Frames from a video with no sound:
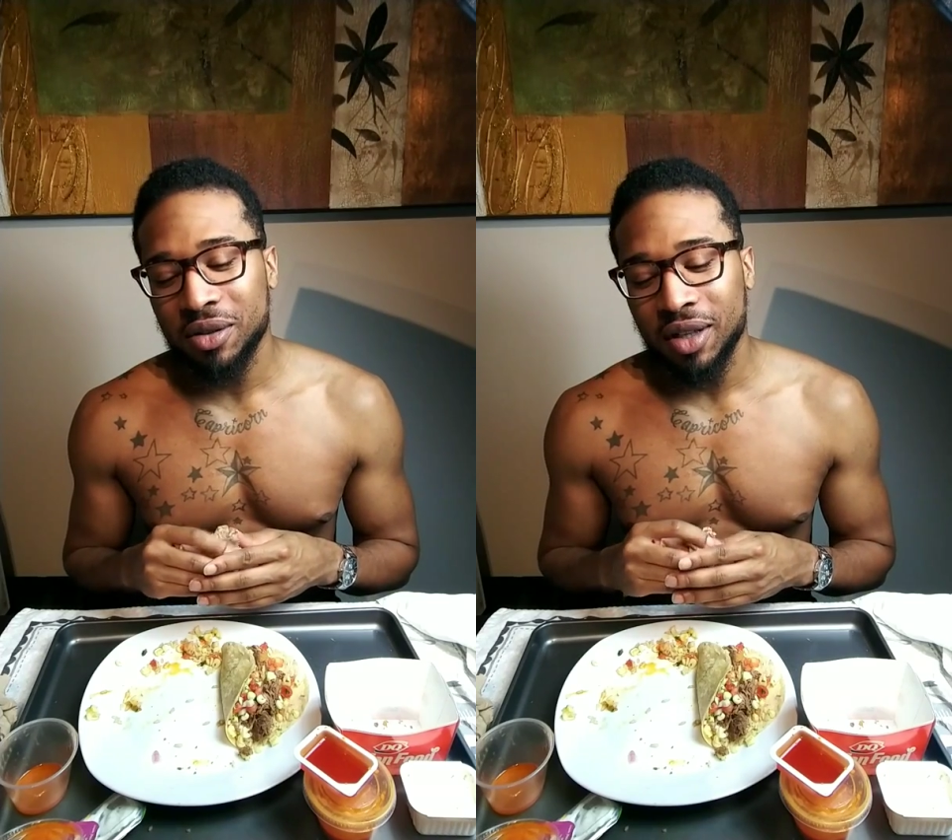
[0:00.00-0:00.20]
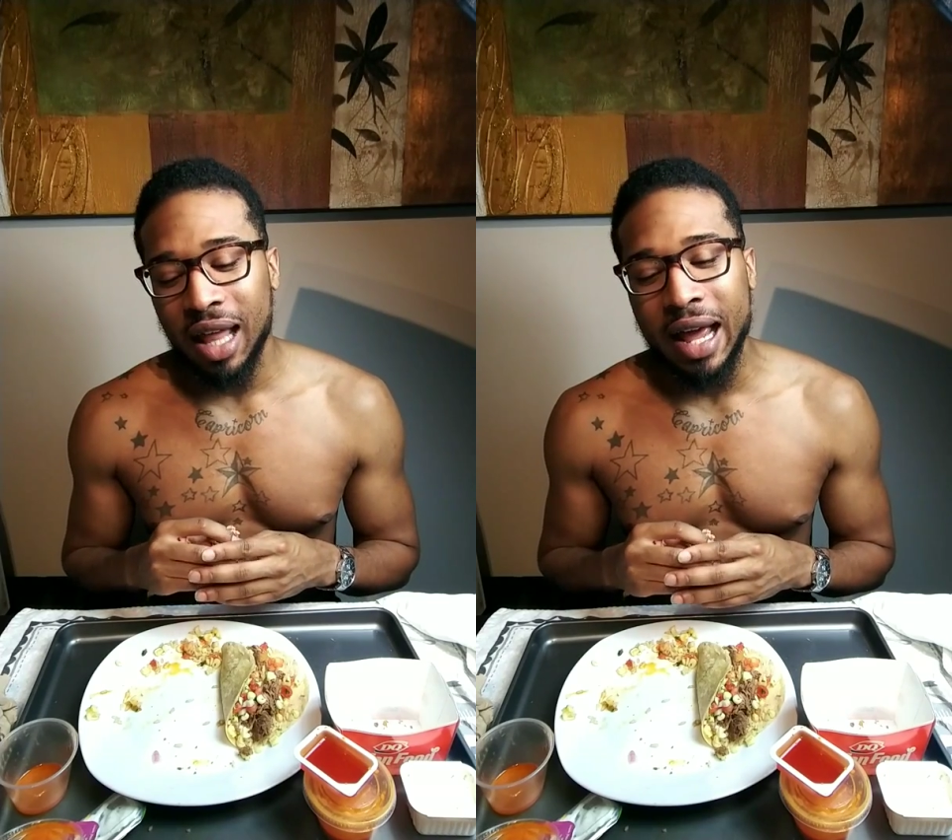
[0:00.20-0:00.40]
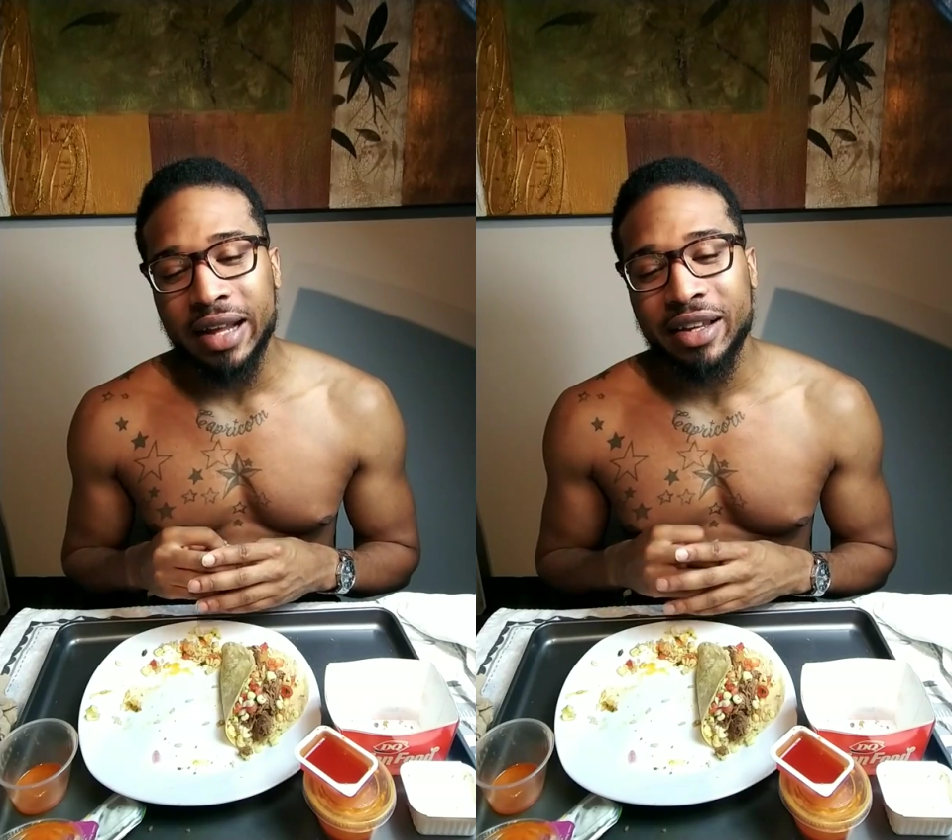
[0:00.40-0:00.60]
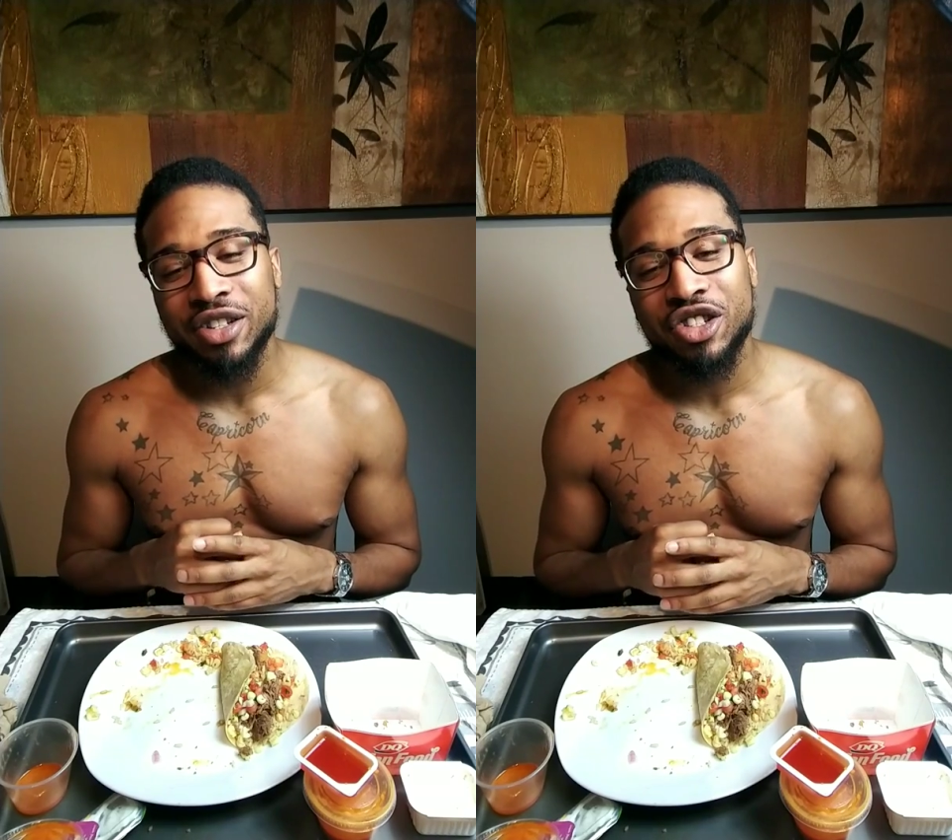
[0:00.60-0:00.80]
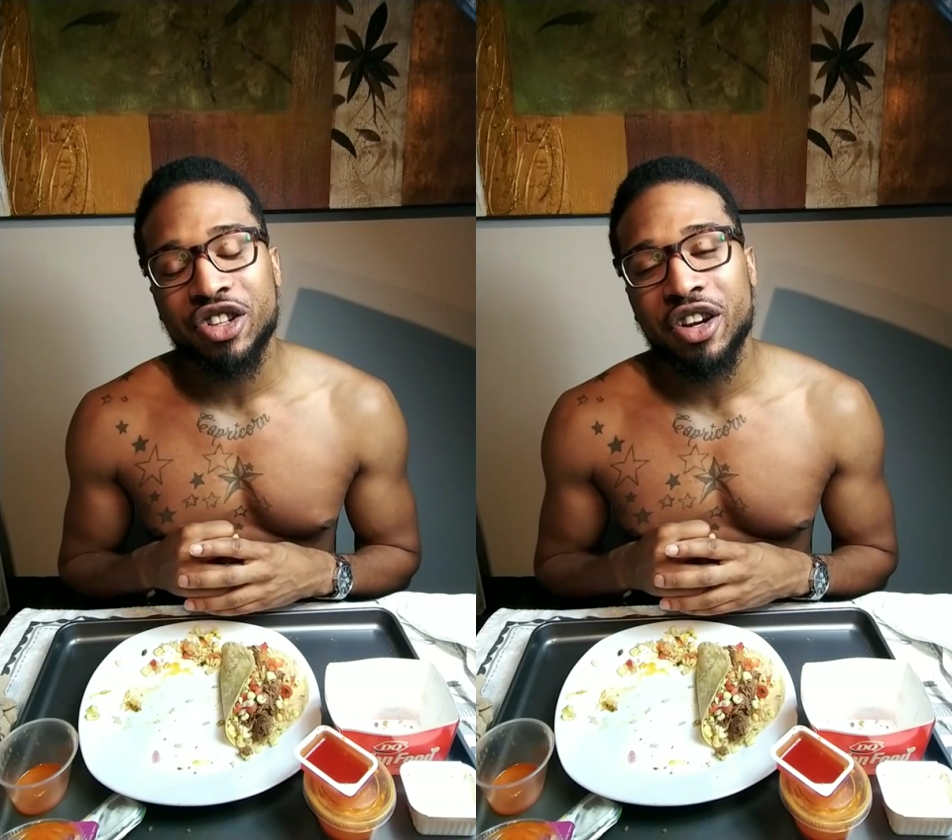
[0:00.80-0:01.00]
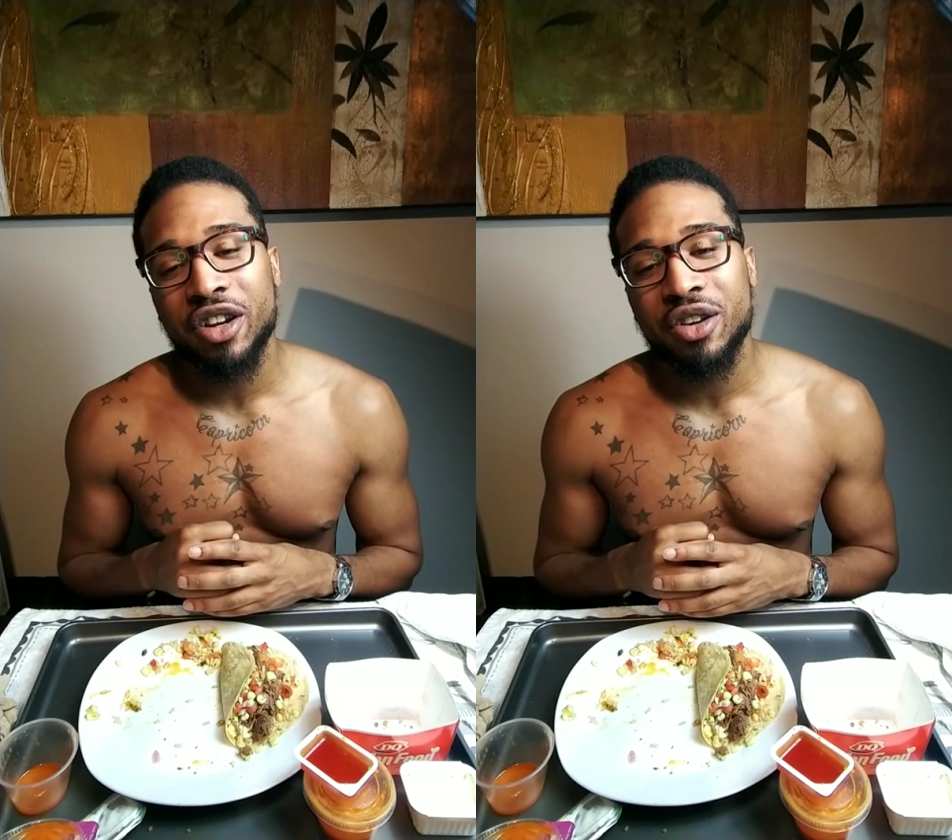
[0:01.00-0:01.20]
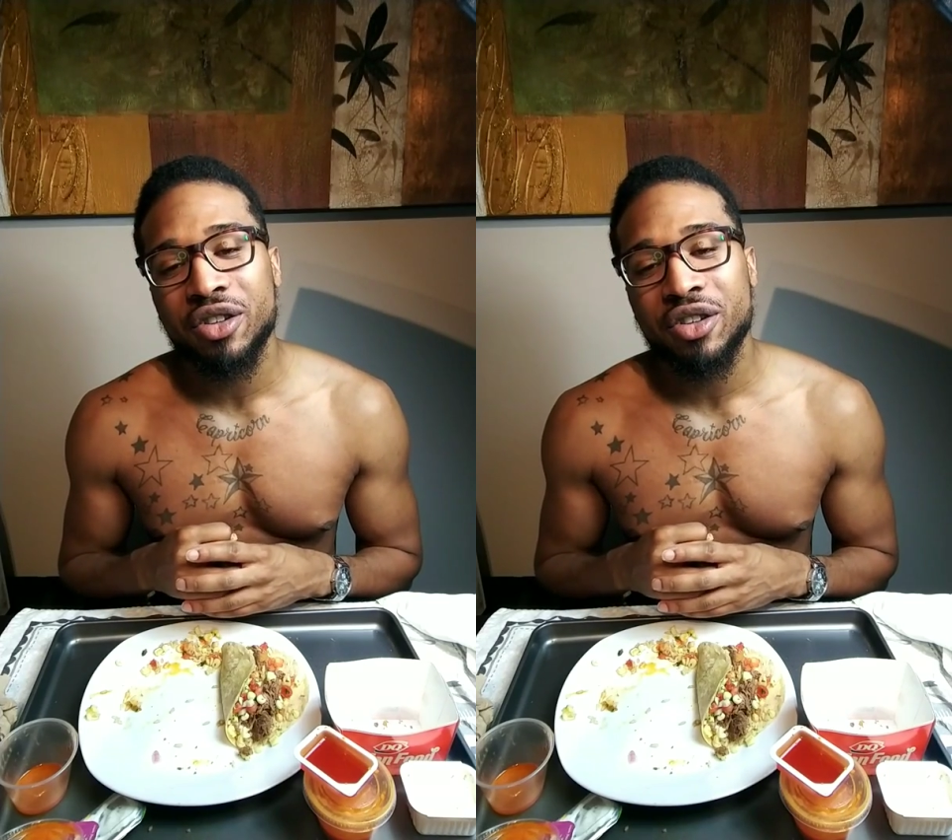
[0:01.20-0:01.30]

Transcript: like and share your